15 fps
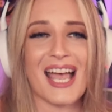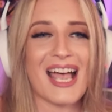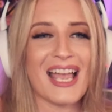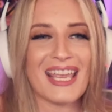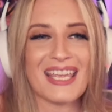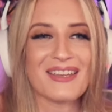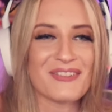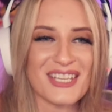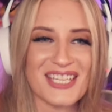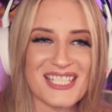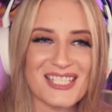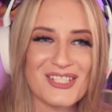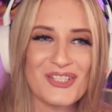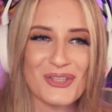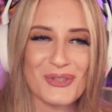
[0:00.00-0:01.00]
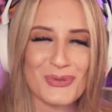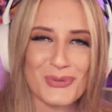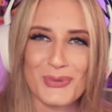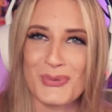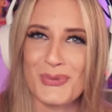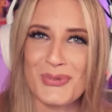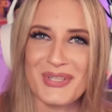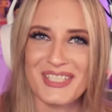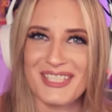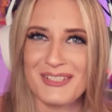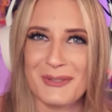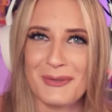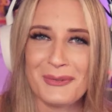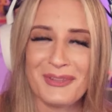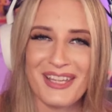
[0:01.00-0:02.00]
dive into,
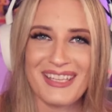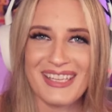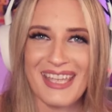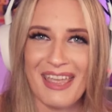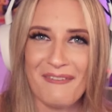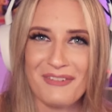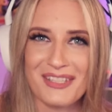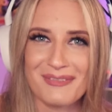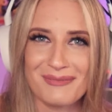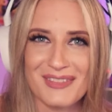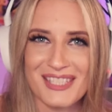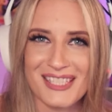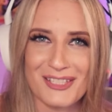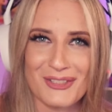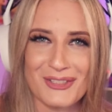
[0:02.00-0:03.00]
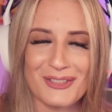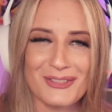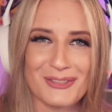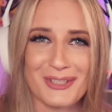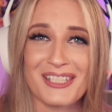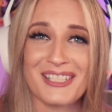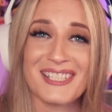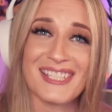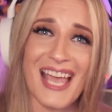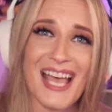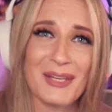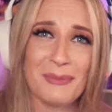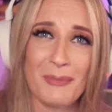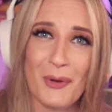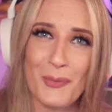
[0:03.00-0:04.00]
you know, like heavy discussions or like
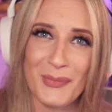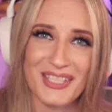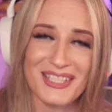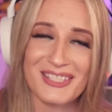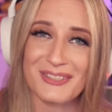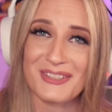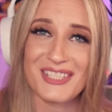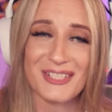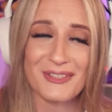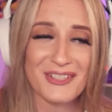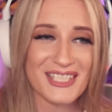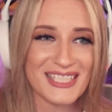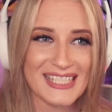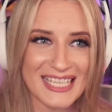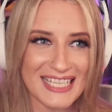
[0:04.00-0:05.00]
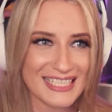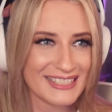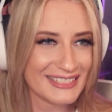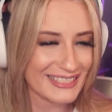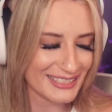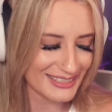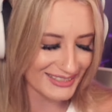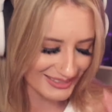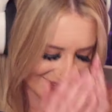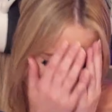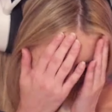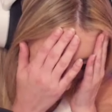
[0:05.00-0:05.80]
sad moments or serious things like